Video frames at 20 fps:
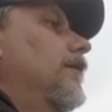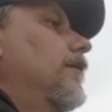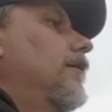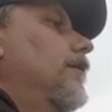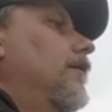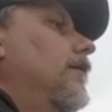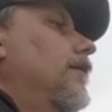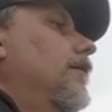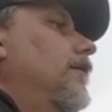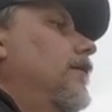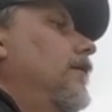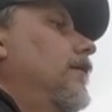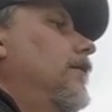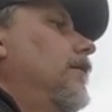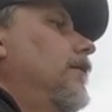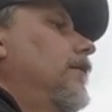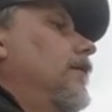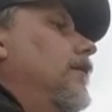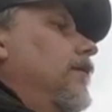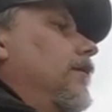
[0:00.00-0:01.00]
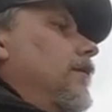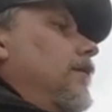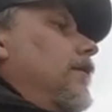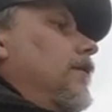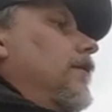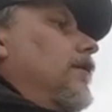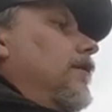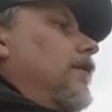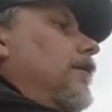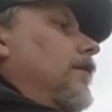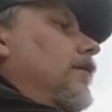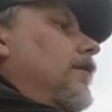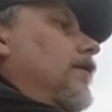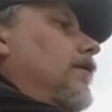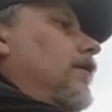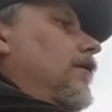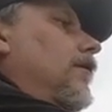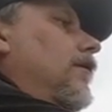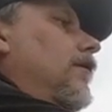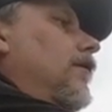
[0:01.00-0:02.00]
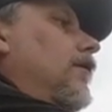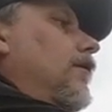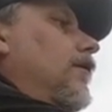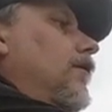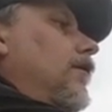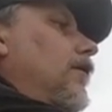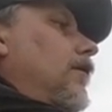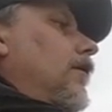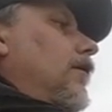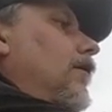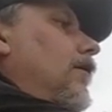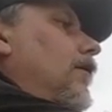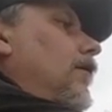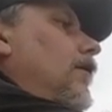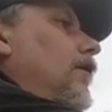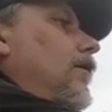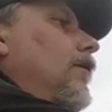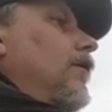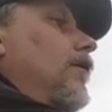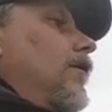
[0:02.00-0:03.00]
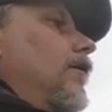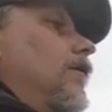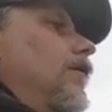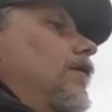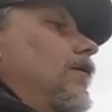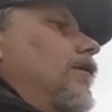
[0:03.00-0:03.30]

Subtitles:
Nothing is said.